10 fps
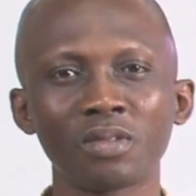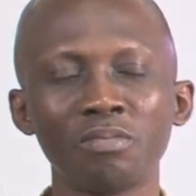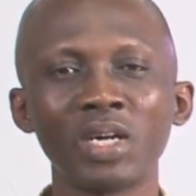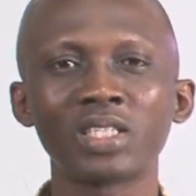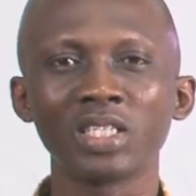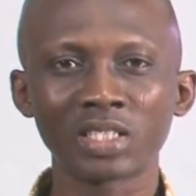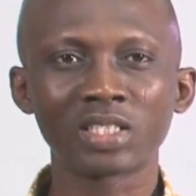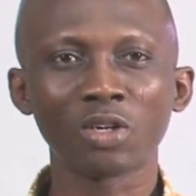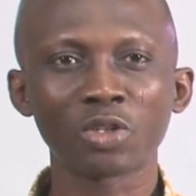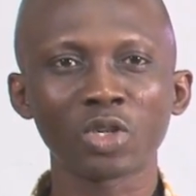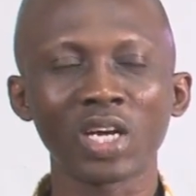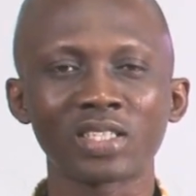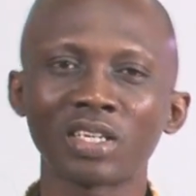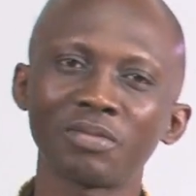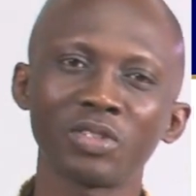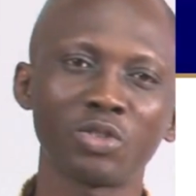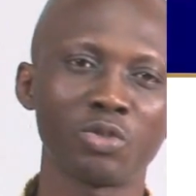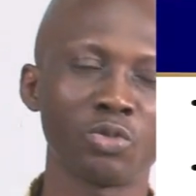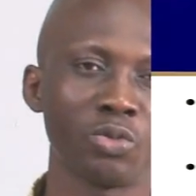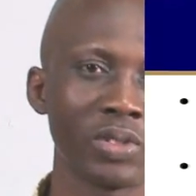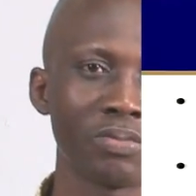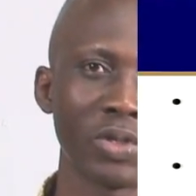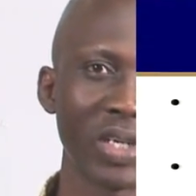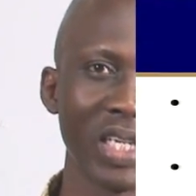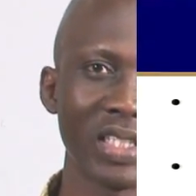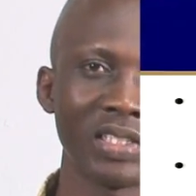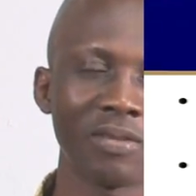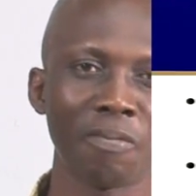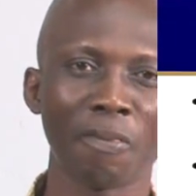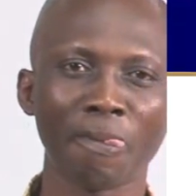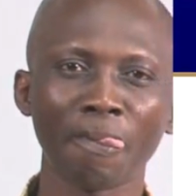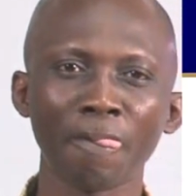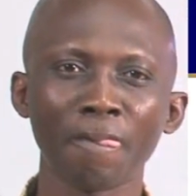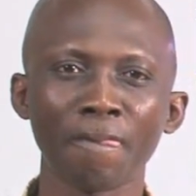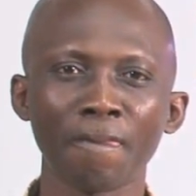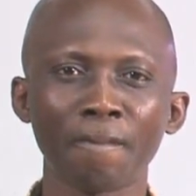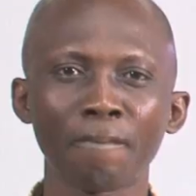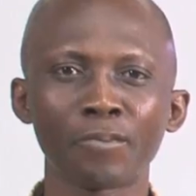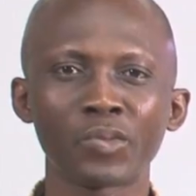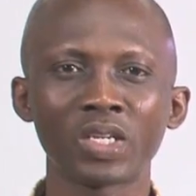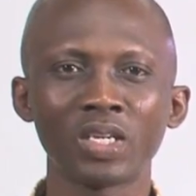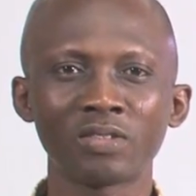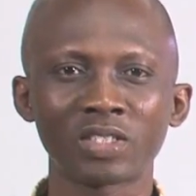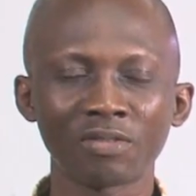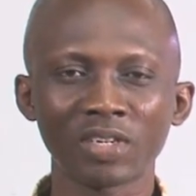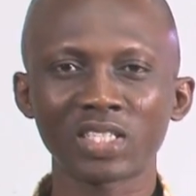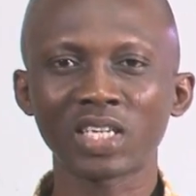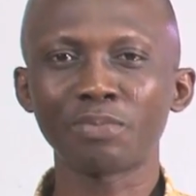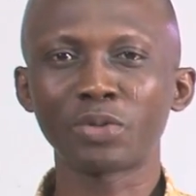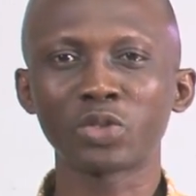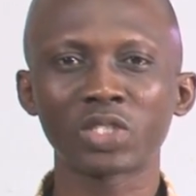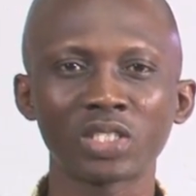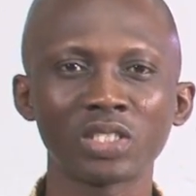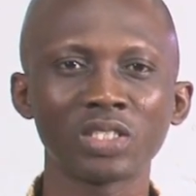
but it also has something to do with morality. Several examples